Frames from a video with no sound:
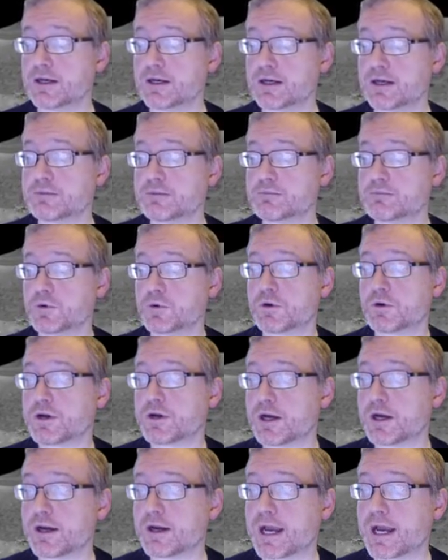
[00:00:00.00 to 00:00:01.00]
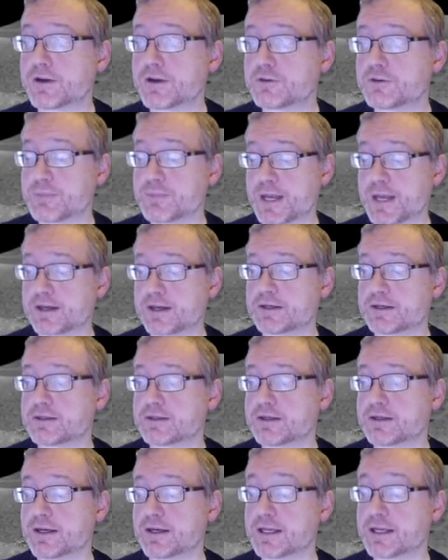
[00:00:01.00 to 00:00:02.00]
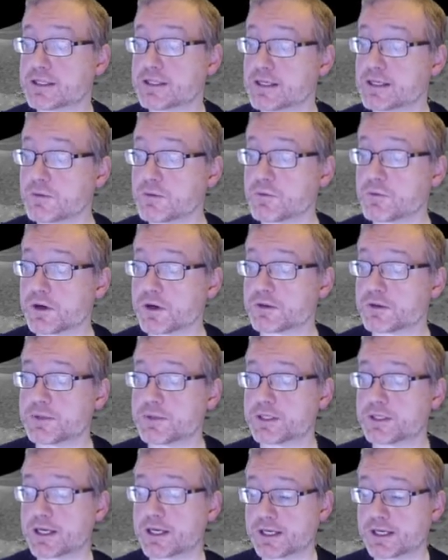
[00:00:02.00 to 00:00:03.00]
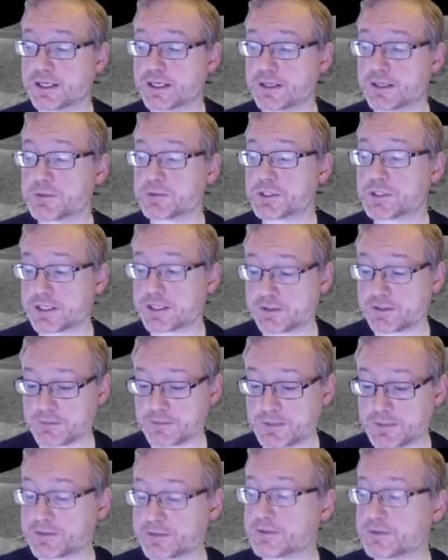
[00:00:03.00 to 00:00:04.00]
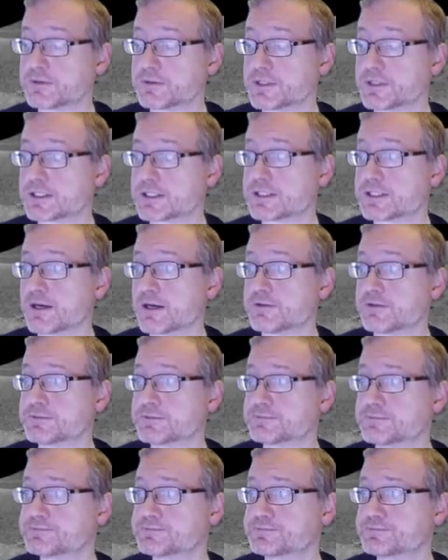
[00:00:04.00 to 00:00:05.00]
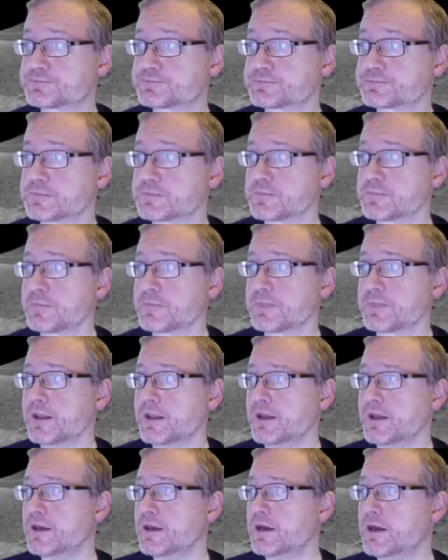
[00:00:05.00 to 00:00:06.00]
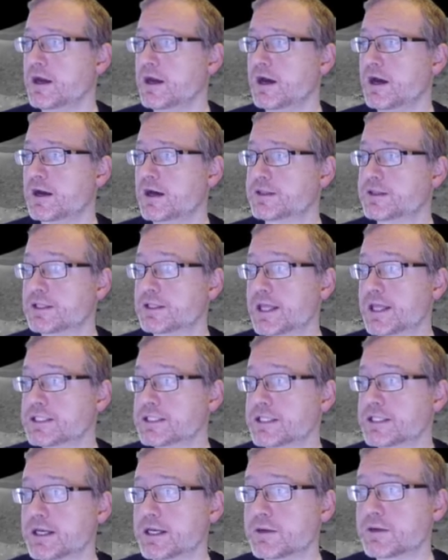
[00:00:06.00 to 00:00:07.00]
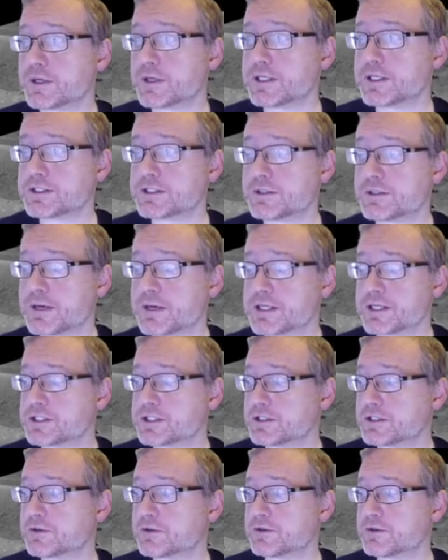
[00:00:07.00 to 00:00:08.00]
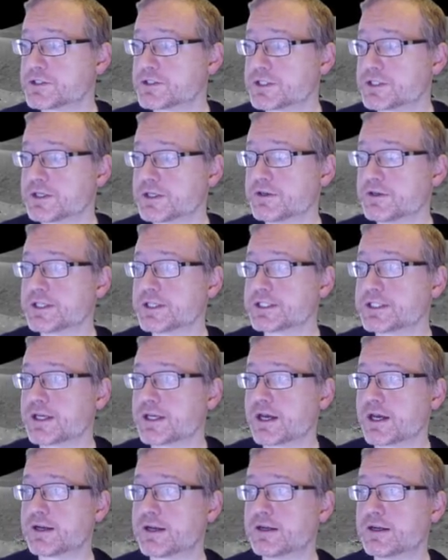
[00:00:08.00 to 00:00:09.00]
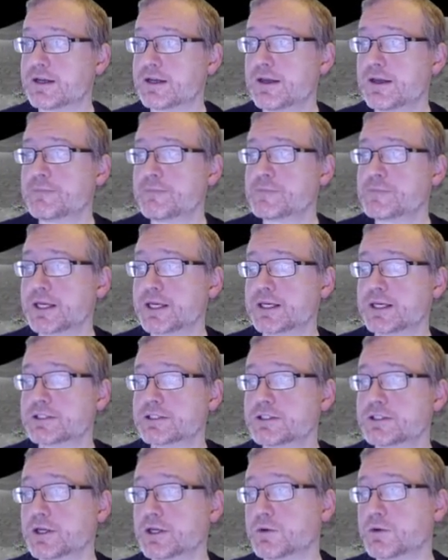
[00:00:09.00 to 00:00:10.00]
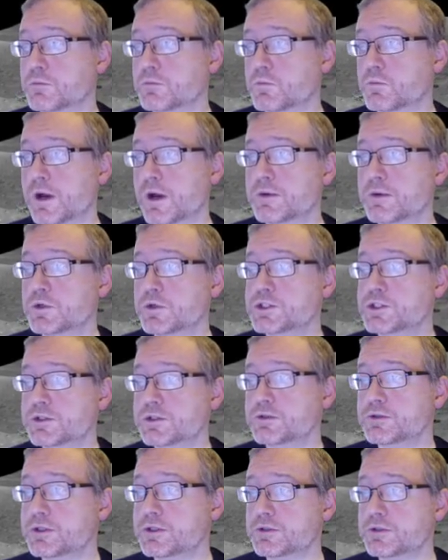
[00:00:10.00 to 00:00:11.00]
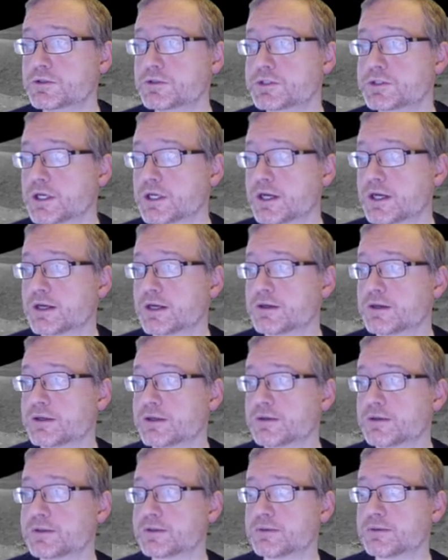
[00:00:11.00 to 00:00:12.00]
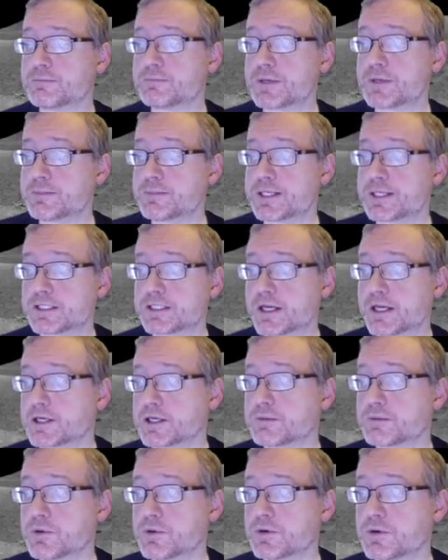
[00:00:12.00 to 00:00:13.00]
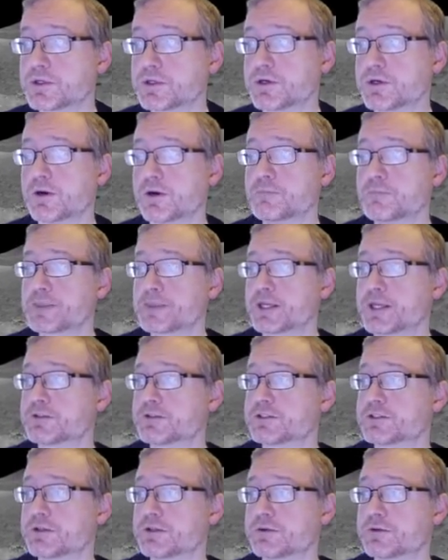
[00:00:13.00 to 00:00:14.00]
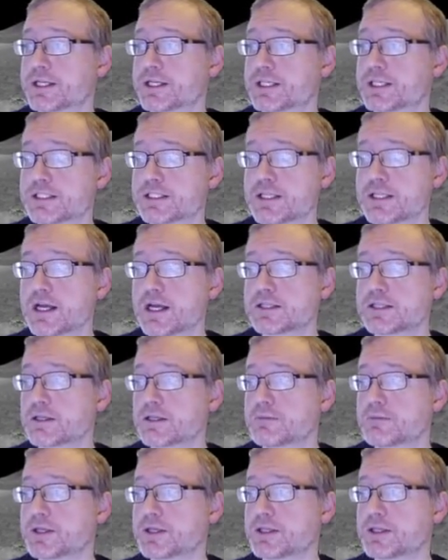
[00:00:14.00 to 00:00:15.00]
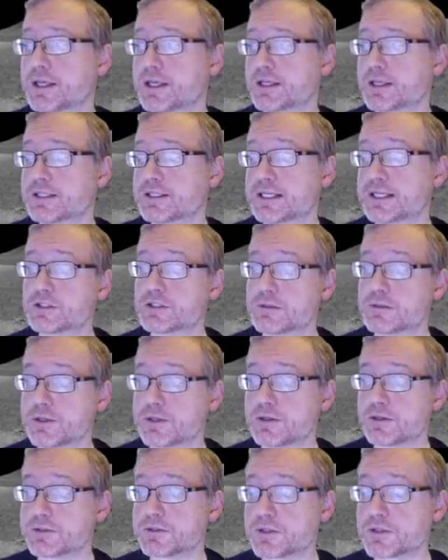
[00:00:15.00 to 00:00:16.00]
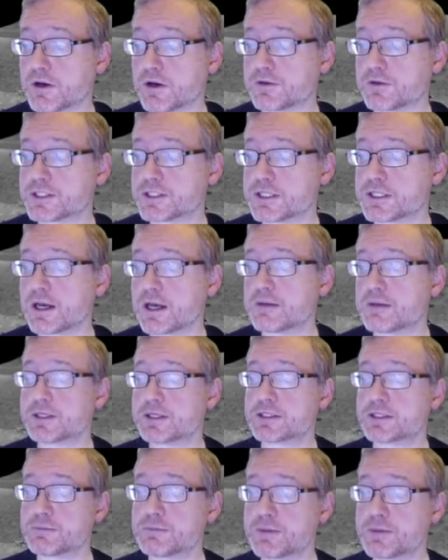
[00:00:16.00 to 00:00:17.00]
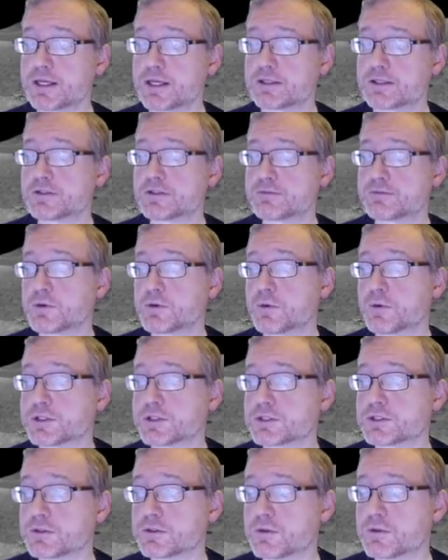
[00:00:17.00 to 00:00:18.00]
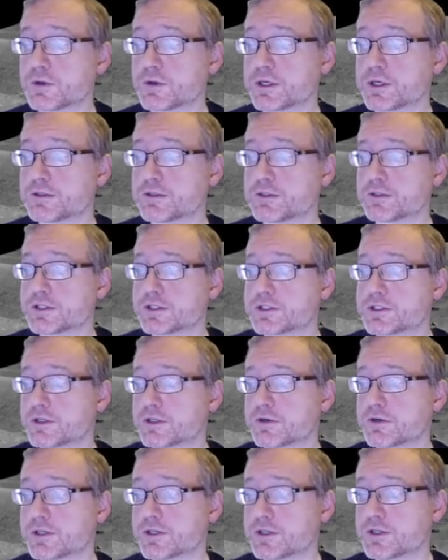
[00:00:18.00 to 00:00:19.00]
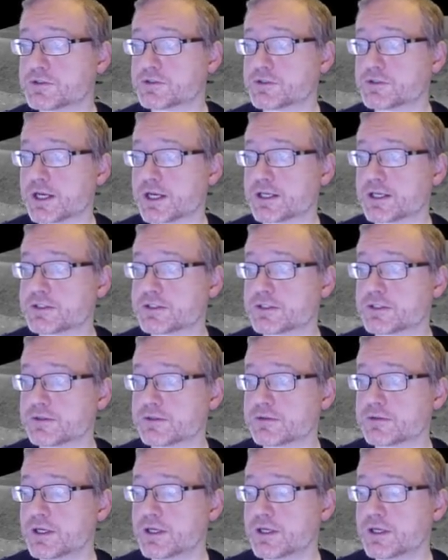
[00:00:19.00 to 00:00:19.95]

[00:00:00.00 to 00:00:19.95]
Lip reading: more out of band in the network, but not in a particular bundle itself. The last thing I wanted to mention on the security side is, when would you use the BPSec protocol? So it is not something that needs to be used all the time, and it depends, of course, on the security you're trying to